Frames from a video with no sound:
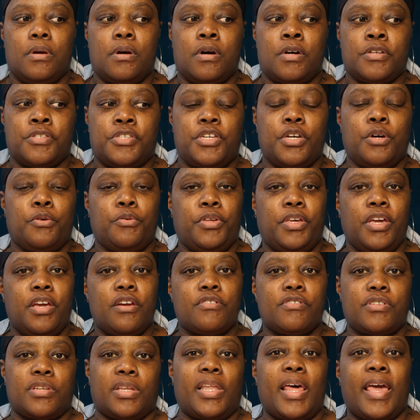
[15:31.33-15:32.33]
until
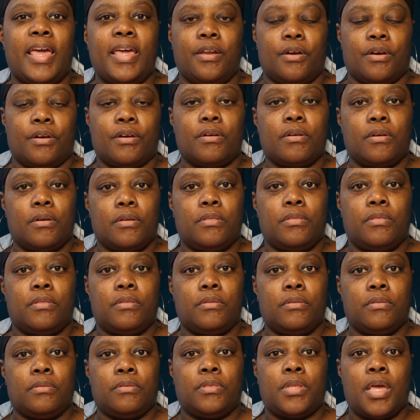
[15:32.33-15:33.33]
years later,
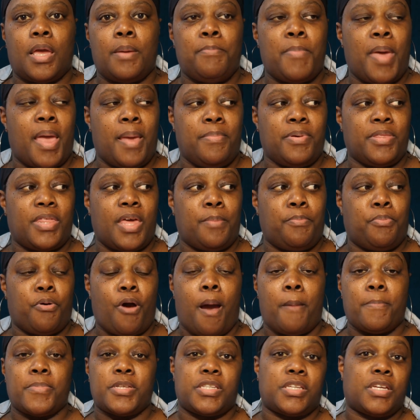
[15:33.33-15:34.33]
maybe they
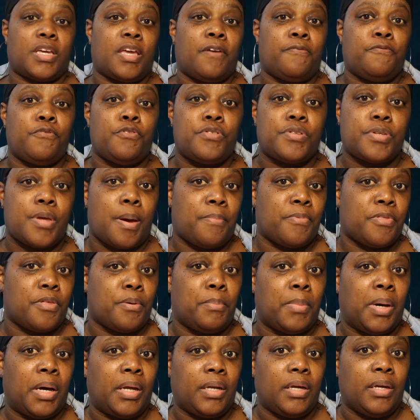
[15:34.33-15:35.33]
promised to give you some of the
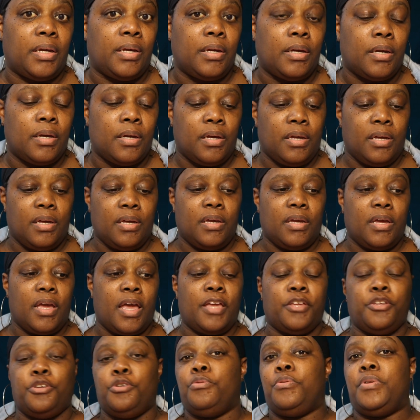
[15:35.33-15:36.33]
money
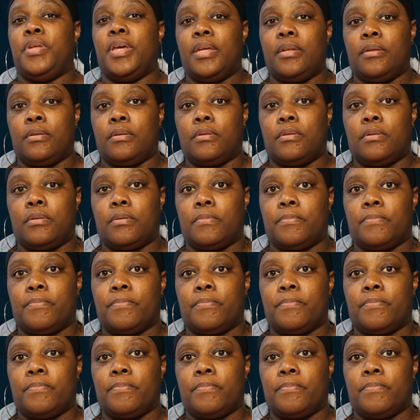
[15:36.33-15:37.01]
and you didn't,